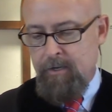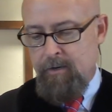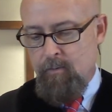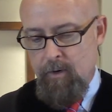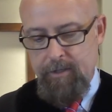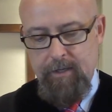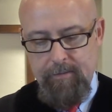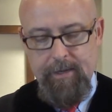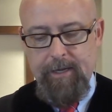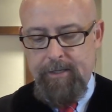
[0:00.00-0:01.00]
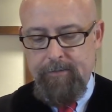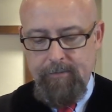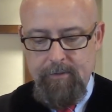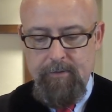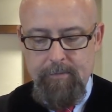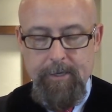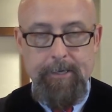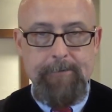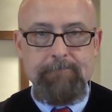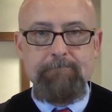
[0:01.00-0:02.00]
What can man do to
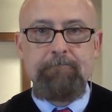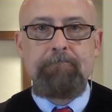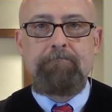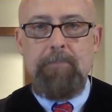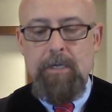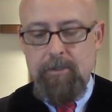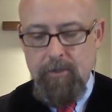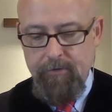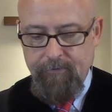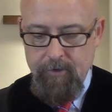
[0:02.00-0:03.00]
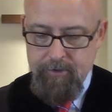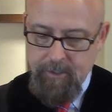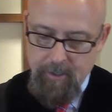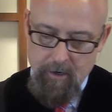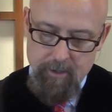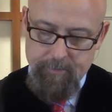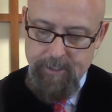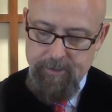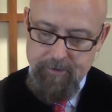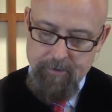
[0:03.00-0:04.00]
me? And so the first
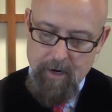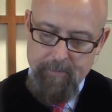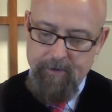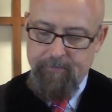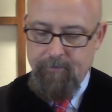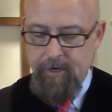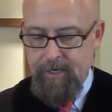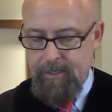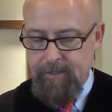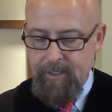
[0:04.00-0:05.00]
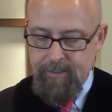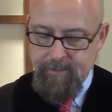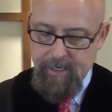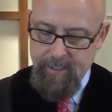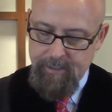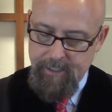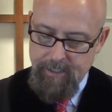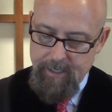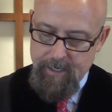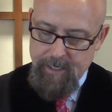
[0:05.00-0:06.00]
encouragement is do not be afraid. And then,
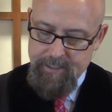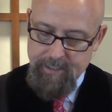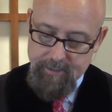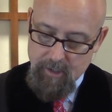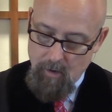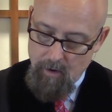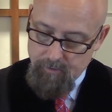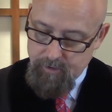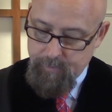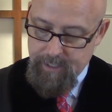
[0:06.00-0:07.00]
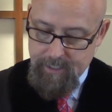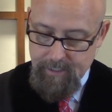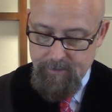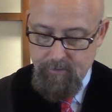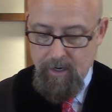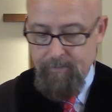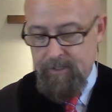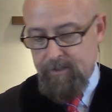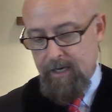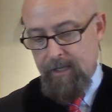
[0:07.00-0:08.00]
secondly, he says, go on speaking and do not
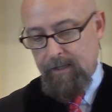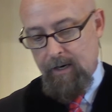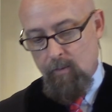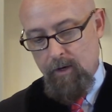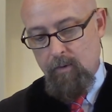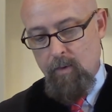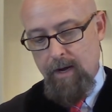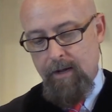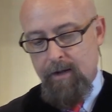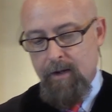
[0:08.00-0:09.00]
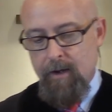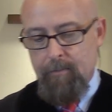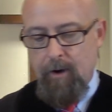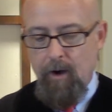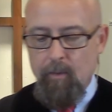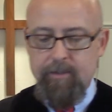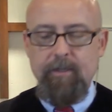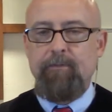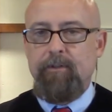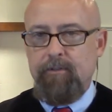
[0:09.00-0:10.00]
be silent. I wonder why Paul was
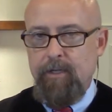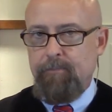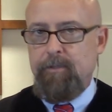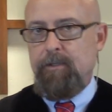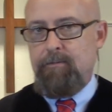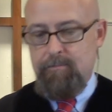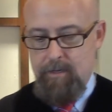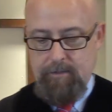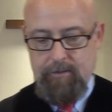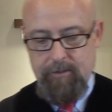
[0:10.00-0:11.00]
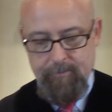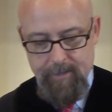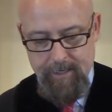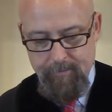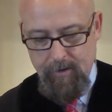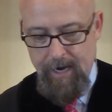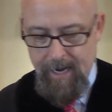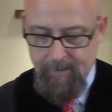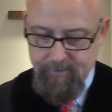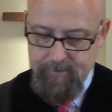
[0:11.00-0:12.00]
even tempted not to speak.
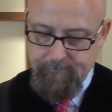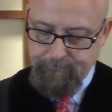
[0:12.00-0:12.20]
Perhaps,